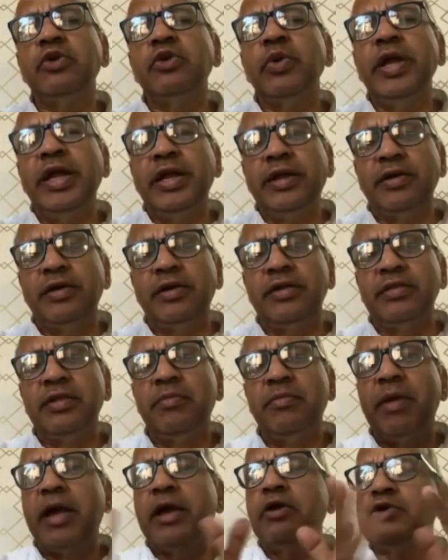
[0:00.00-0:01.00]
to eat. The
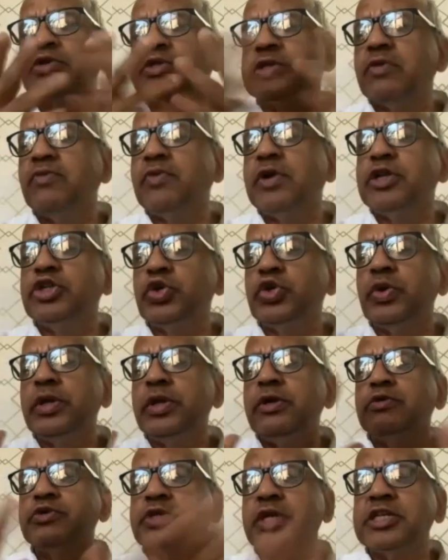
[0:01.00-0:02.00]
mangoes are virtually
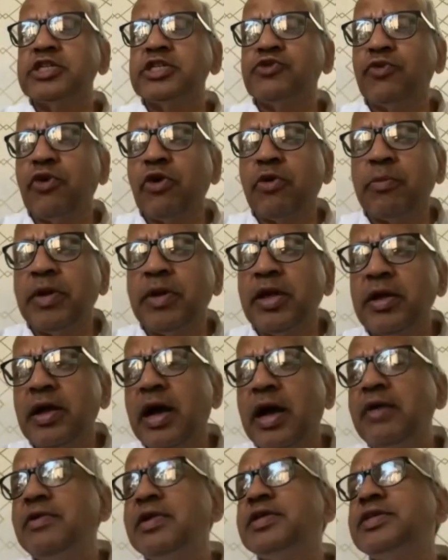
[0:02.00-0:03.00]
useless for me.
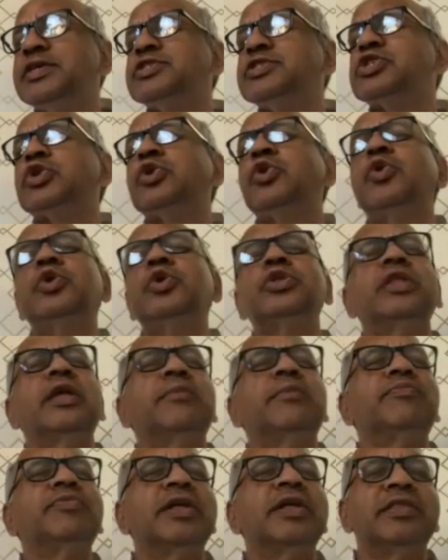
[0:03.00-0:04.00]
I will just note
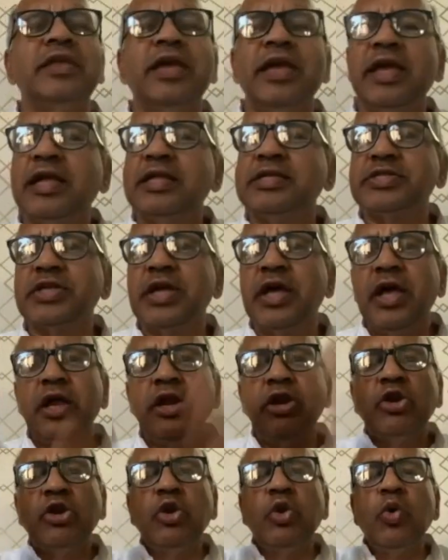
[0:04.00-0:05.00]
them, nothing else.
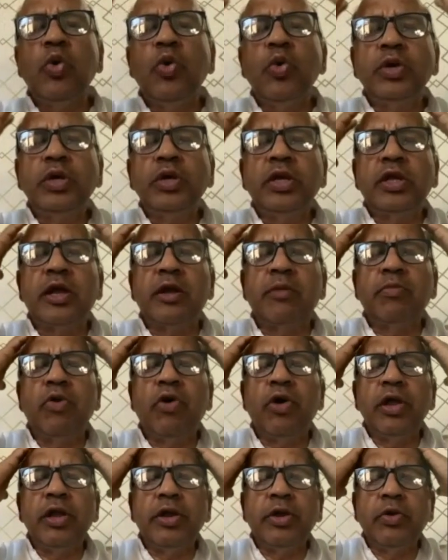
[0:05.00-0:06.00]
No
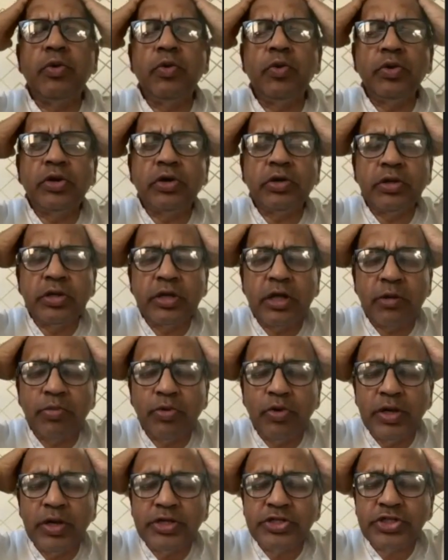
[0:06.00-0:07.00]
turmoil, no
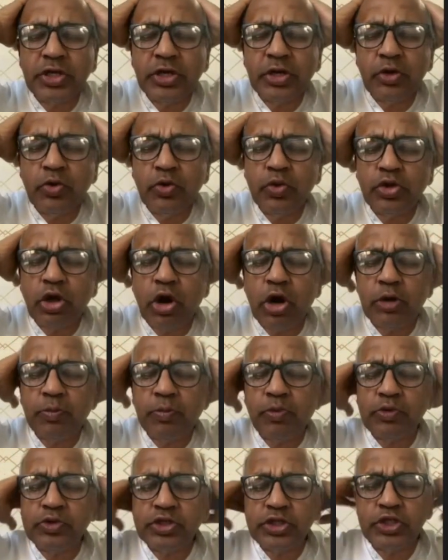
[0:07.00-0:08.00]
turbulation, no thought
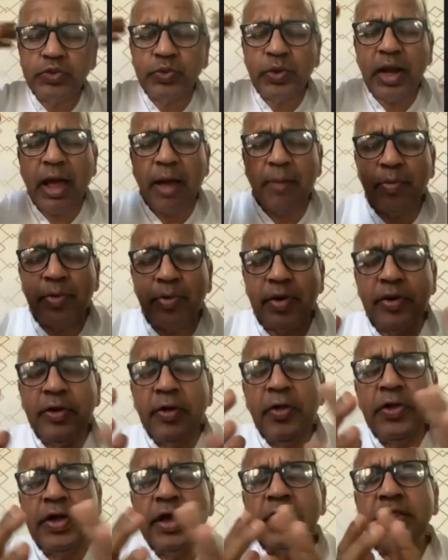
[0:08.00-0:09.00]
process will happen
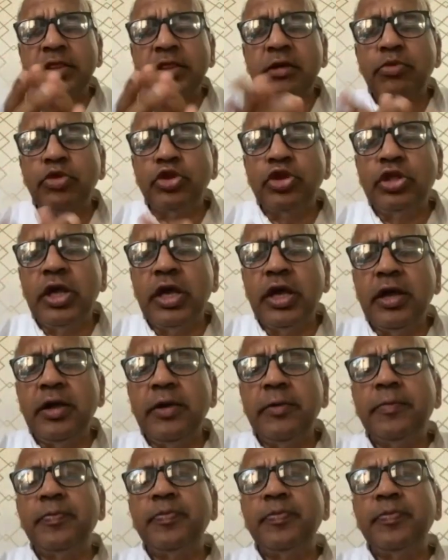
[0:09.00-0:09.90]
in the buddhi.